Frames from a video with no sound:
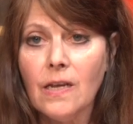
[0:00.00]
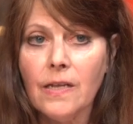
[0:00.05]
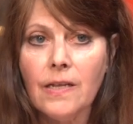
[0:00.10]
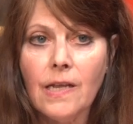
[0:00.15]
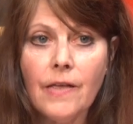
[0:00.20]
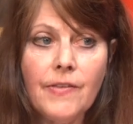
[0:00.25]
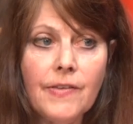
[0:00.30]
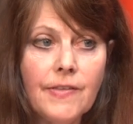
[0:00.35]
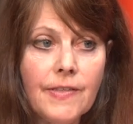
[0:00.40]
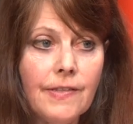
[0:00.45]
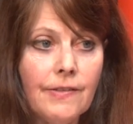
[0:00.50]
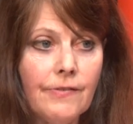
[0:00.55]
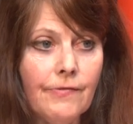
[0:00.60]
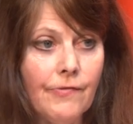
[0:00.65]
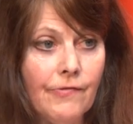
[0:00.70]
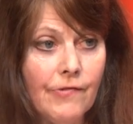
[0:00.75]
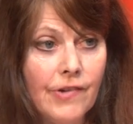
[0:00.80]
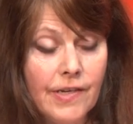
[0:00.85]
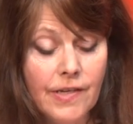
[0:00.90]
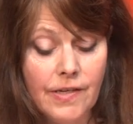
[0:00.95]
Now, this
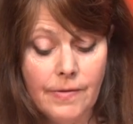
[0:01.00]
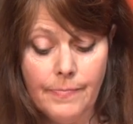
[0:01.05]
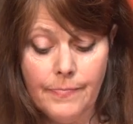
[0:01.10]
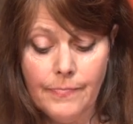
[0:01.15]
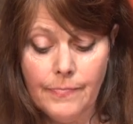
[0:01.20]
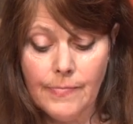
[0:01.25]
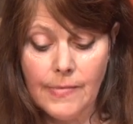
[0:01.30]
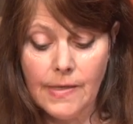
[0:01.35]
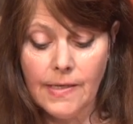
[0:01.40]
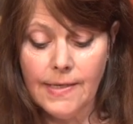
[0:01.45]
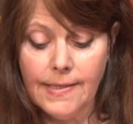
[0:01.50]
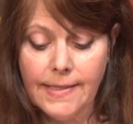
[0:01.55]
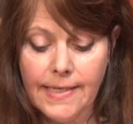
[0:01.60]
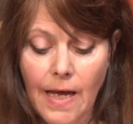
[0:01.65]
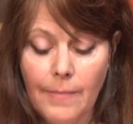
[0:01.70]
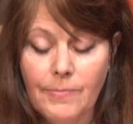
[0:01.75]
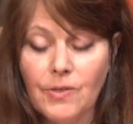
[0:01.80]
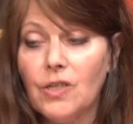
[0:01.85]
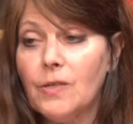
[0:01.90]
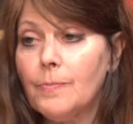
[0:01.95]
freedom is
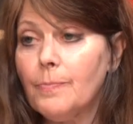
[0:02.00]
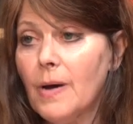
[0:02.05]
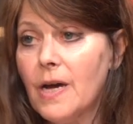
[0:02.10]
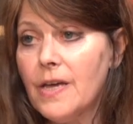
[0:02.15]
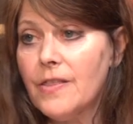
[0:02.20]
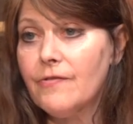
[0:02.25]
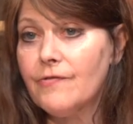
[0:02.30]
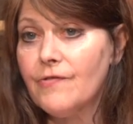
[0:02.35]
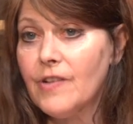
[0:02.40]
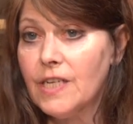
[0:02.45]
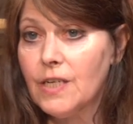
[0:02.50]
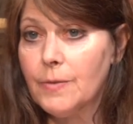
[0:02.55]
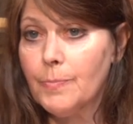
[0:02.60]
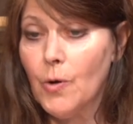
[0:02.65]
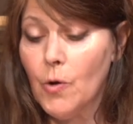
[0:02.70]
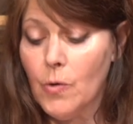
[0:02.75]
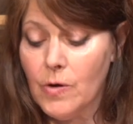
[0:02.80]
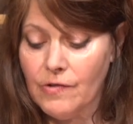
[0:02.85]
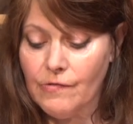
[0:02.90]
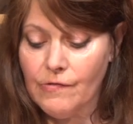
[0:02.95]
captured by the French
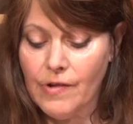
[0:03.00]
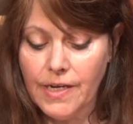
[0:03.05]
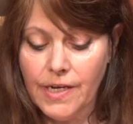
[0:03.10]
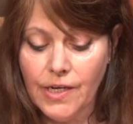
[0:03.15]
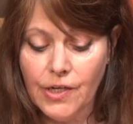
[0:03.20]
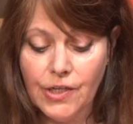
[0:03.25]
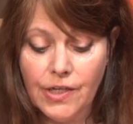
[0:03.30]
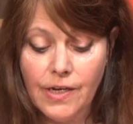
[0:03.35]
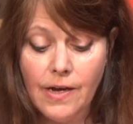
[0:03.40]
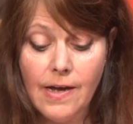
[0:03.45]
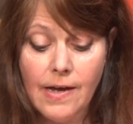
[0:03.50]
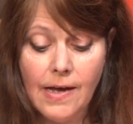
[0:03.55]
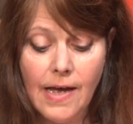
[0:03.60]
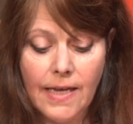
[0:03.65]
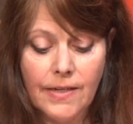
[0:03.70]
poet René Char,